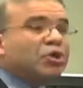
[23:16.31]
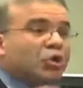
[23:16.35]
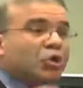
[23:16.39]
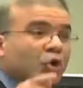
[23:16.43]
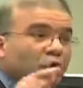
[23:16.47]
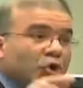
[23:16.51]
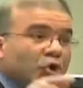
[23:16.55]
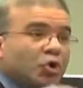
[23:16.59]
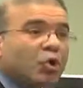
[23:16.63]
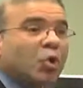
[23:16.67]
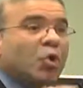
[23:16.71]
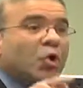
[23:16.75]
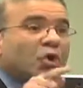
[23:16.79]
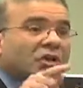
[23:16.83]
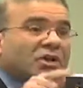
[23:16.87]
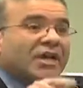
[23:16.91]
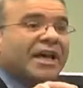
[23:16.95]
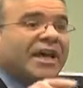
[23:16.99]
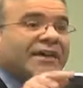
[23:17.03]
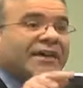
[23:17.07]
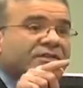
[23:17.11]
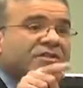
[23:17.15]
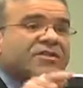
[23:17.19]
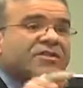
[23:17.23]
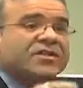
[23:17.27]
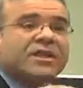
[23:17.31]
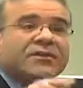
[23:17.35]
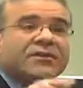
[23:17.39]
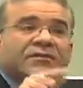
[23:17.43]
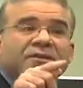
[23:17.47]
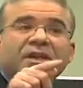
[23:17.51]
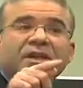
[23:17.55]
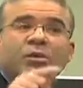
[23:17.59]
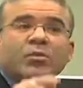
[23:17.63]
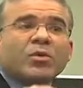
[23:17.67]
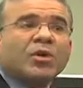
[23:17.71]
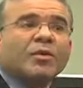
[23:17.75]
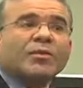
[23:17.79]
to your life,
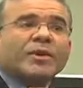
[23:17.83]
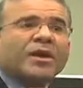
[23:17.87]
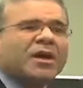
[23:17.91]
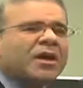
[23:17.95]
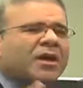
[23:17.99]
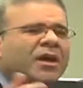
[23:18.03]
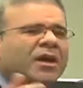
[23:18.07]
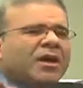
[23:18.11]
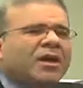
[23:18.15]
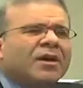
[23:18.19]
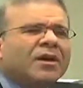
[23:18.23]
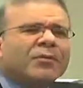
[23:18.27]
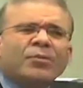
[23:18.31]
safety, and well-being.